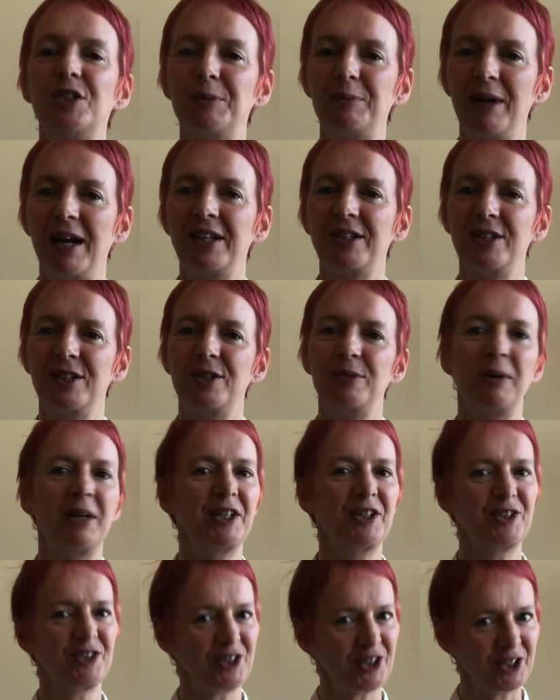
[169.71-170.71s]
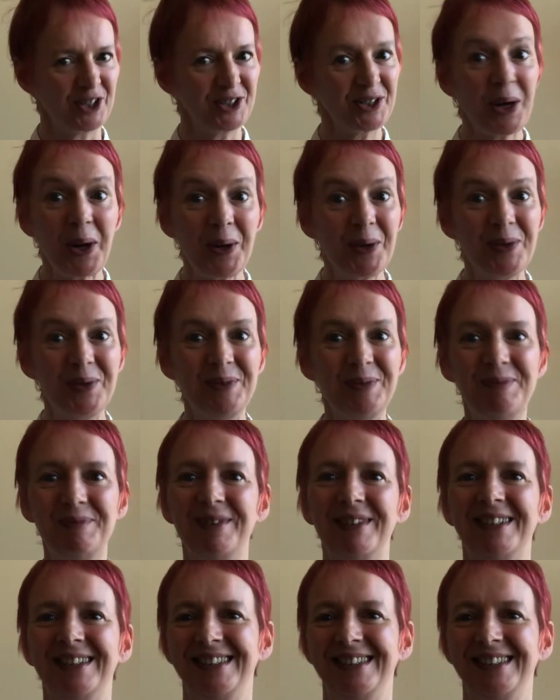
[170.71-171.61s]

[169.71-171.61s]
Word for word: to practice while you're stuck at home.